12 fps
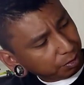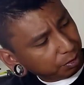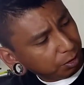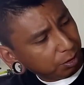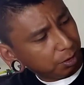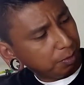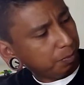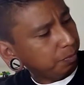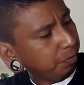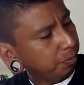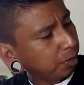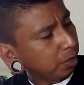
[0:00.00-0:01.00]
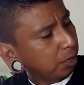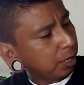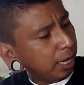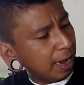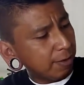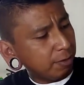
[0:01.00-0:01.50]
So
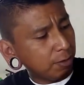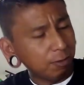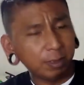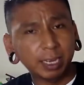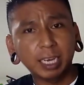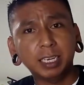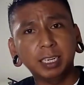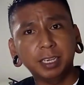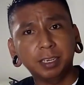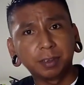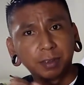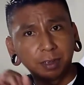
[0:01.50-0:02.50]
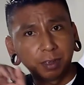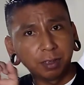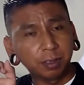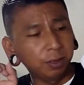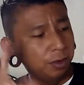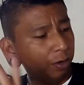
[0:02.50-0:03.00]
halftones actually,
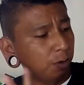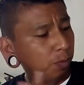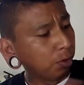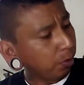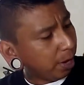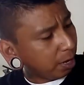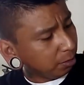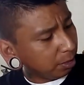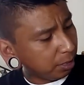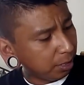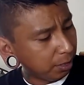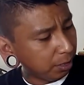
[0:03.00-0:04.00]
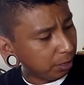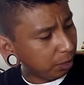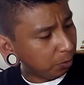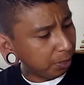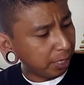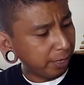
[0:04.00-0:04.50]
blew out.
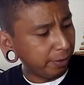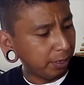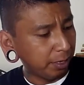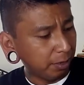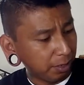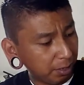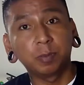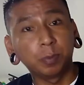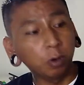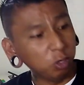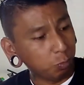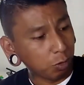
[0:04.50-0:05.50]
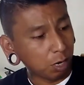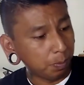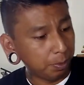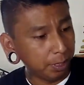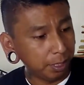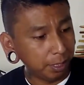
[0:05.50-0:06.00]
Other ones didn't expose
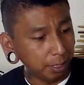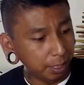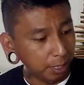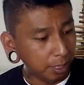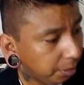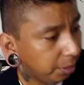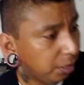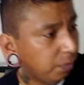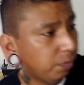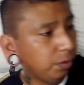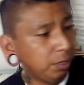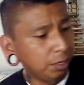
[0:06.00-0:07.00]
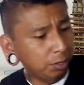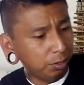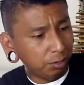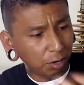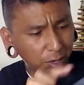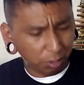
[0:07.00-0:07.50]
properly. Here's for the
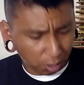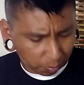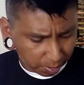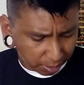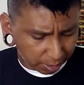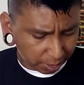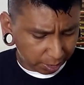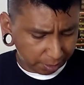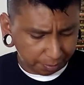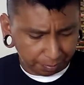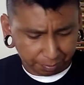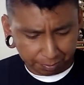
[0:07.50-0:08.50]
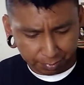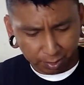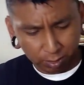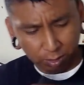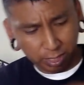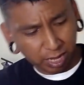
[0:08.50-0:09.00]
dark garments.
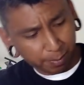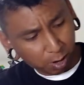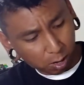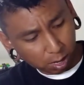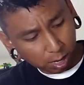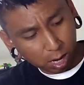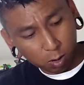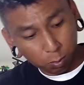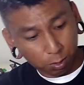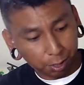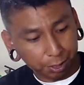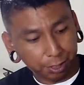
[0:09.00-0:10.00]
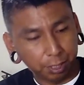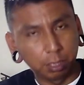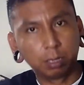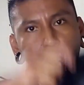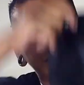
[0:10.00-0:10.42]
Came out a lot worse.